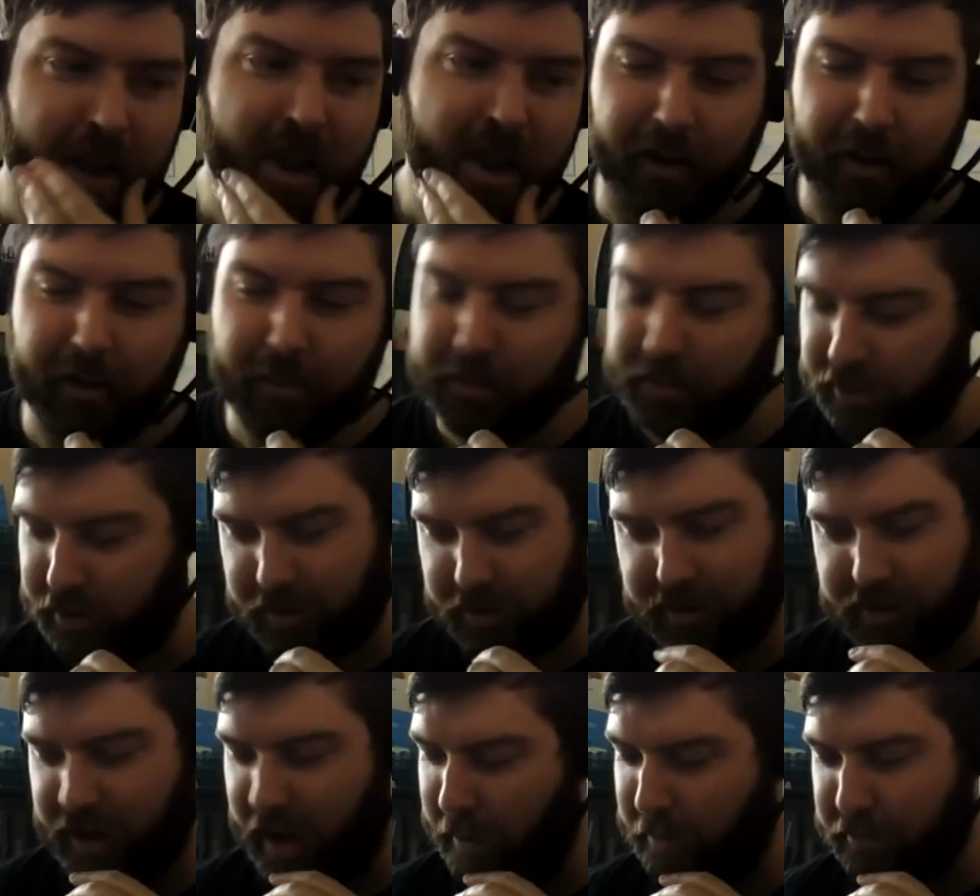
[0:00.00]
It was just
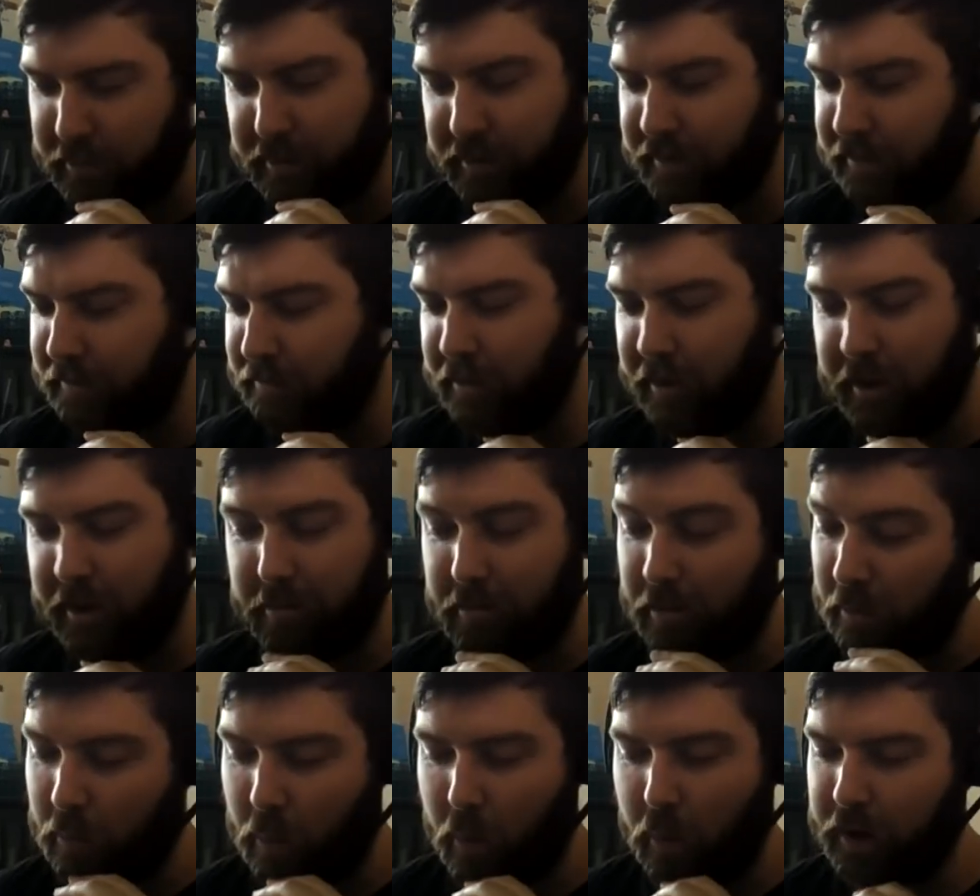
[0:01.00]
that was really
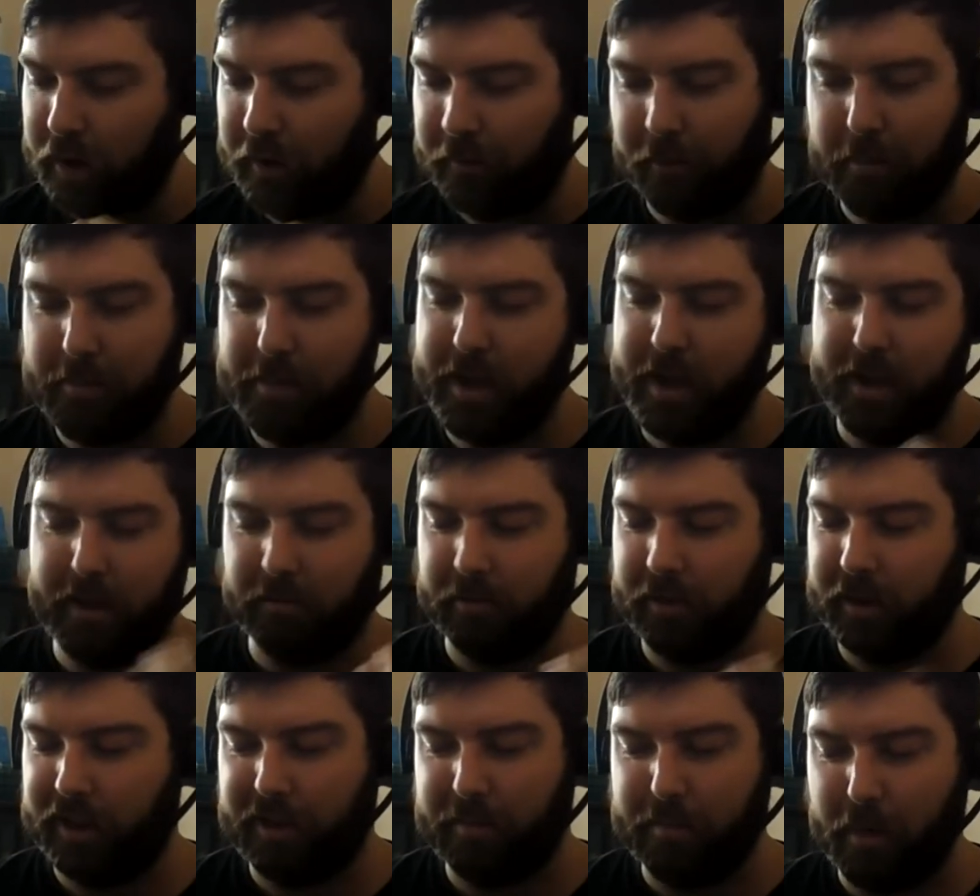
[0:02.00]
rewarding for me,
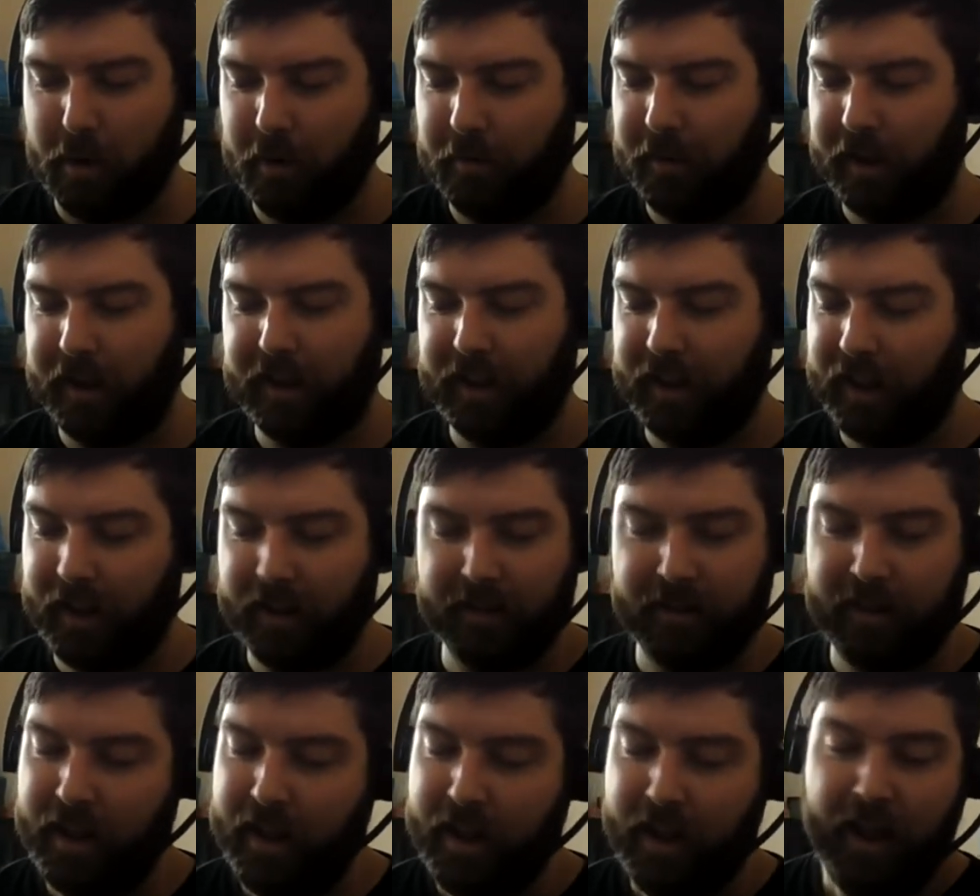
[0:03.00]
really motivating, and
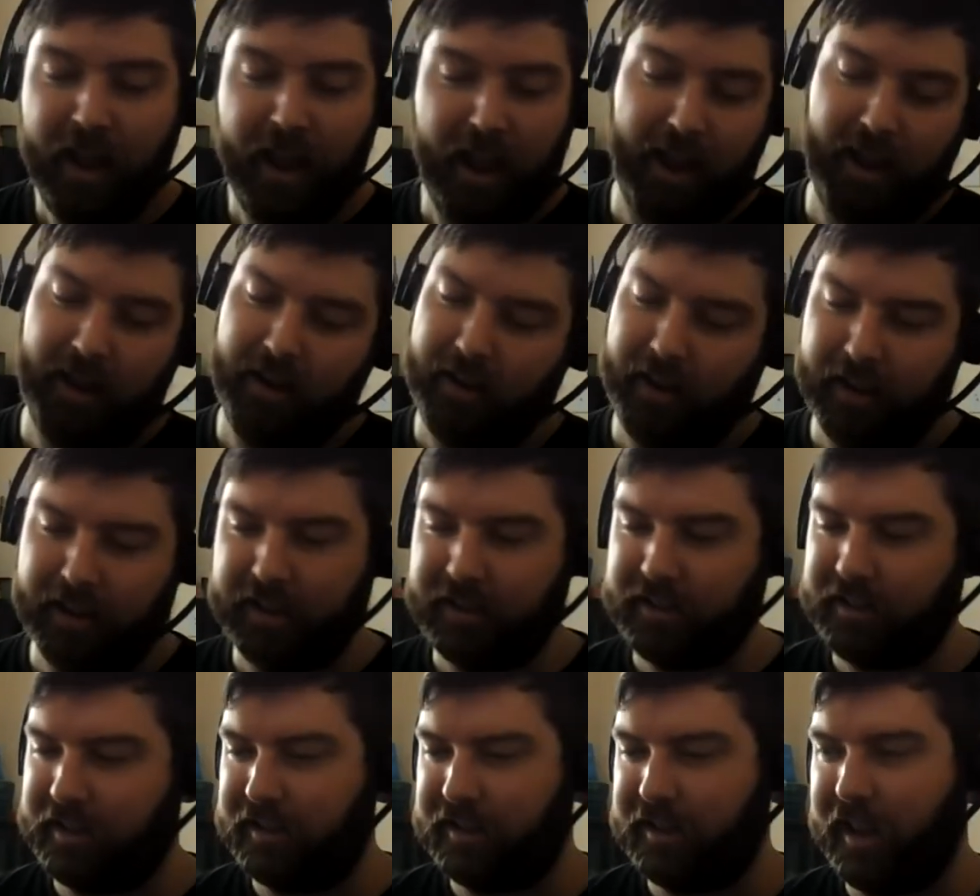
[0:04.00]
and I
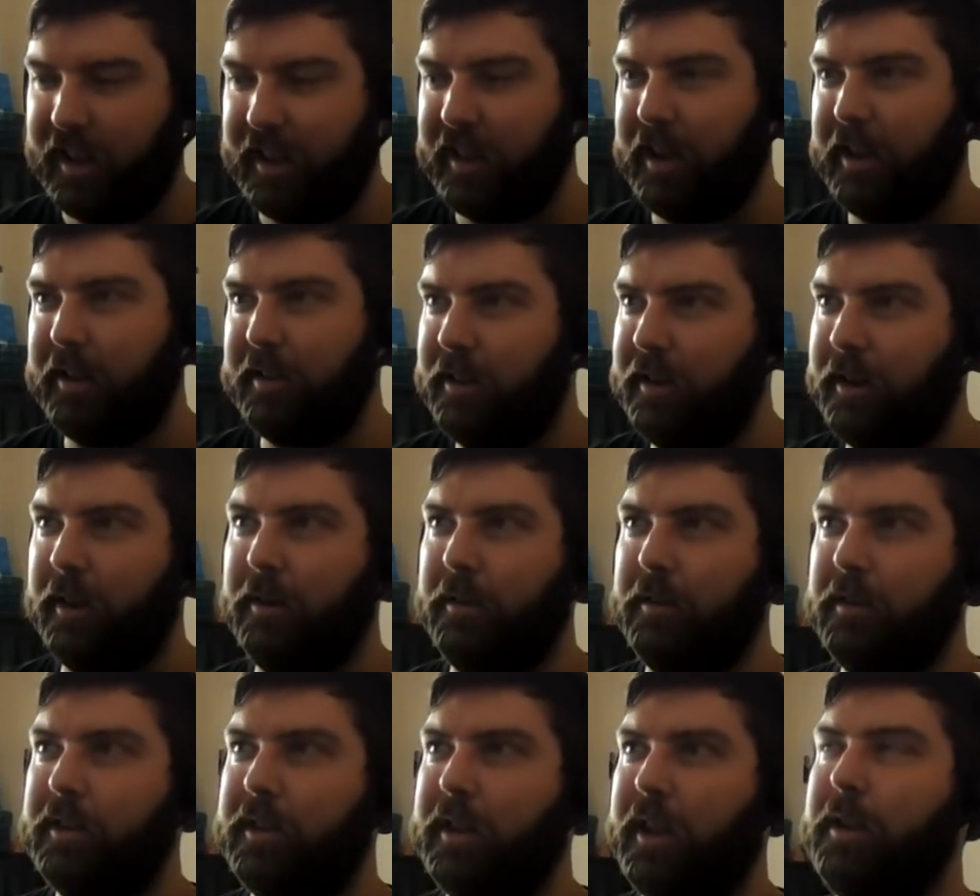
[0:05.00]
guess to say that you know
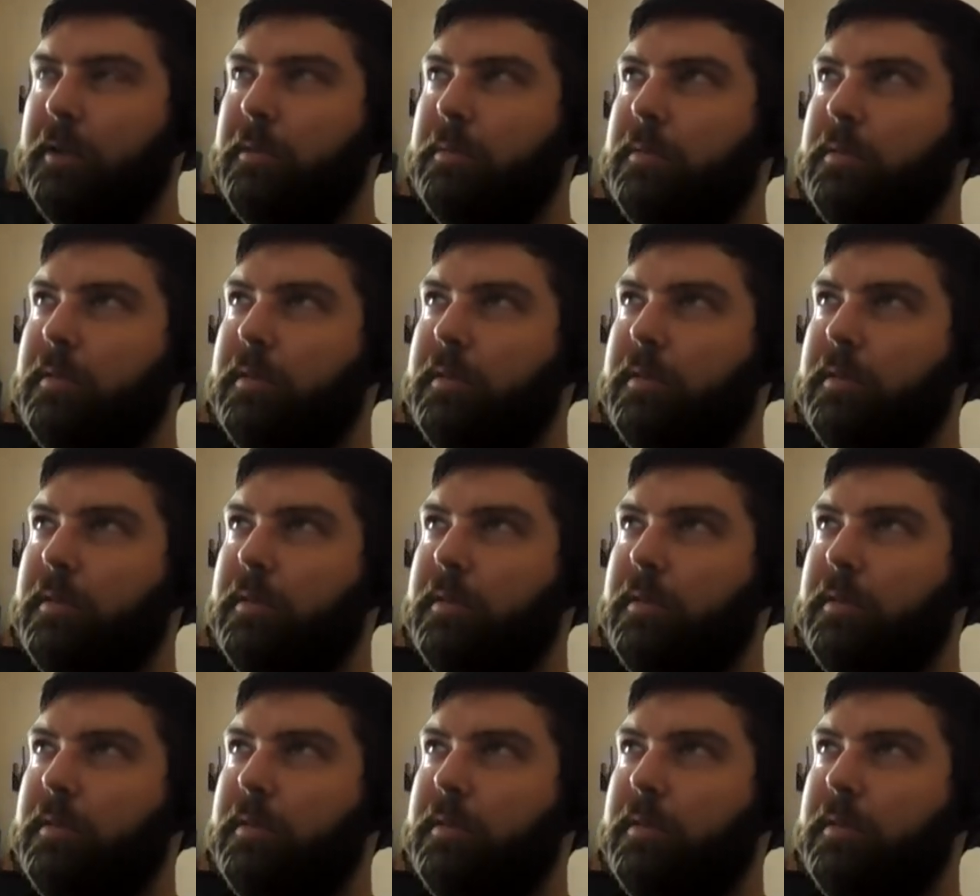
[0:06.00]
that it,